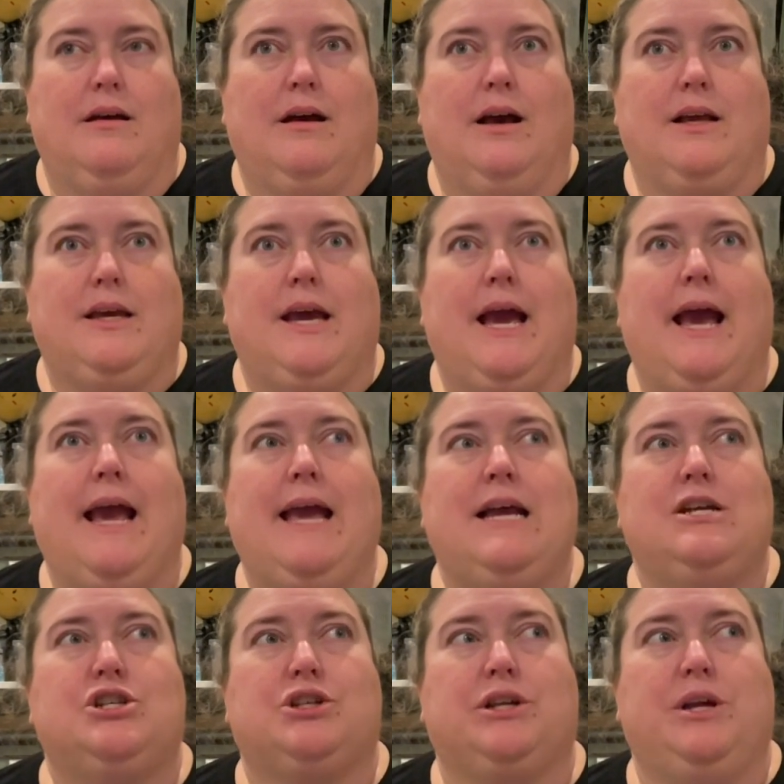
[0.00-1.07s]

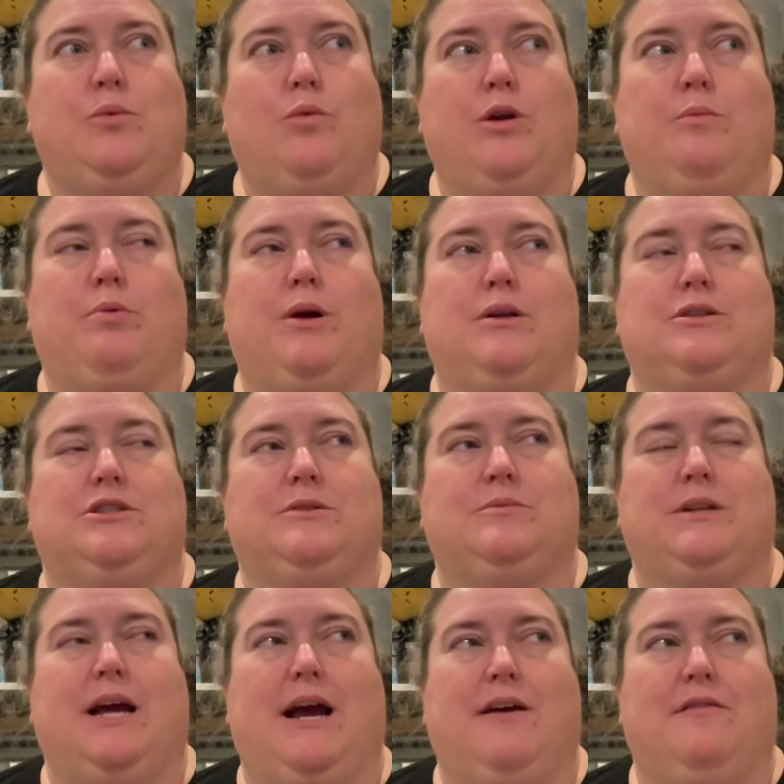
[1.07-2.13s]
occasionally one person
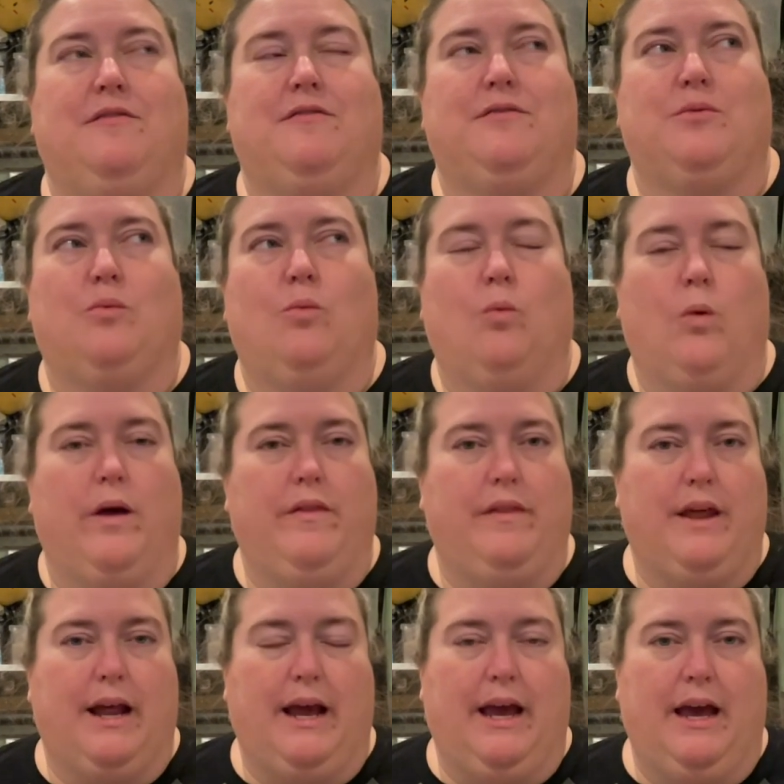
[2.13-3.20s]
would have one
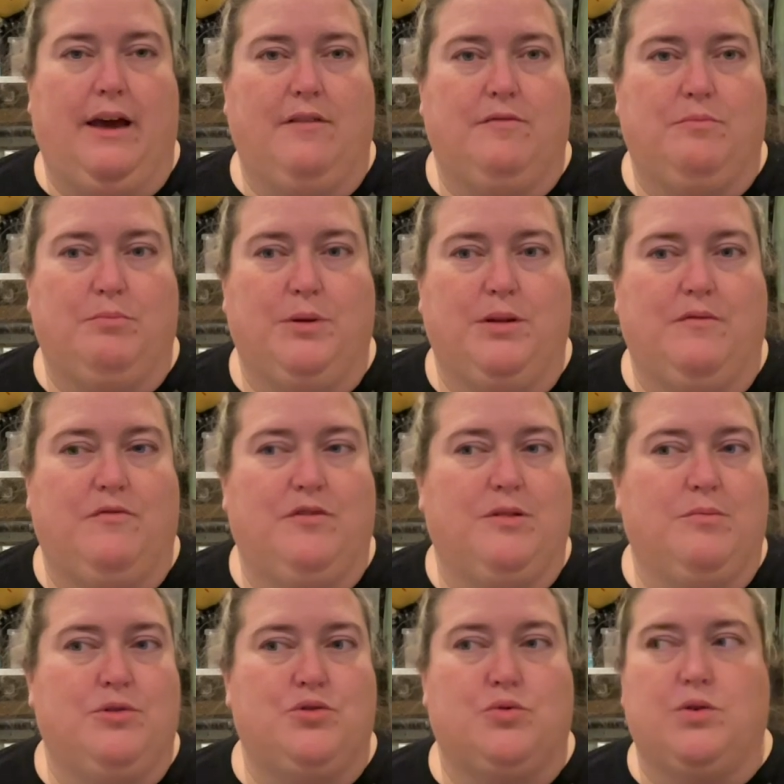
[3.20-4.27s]
that I have, but for the
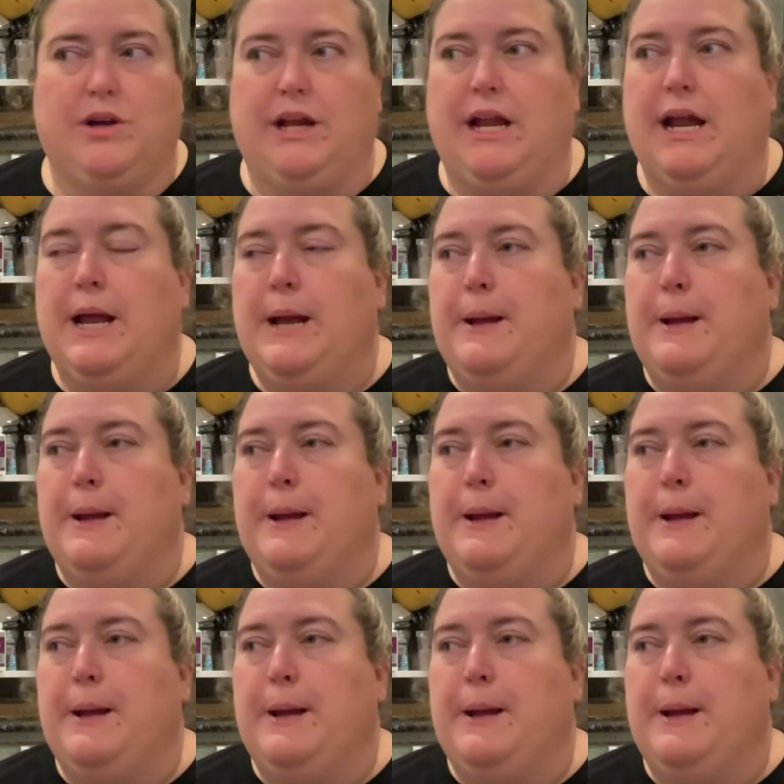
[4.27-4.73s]
majority,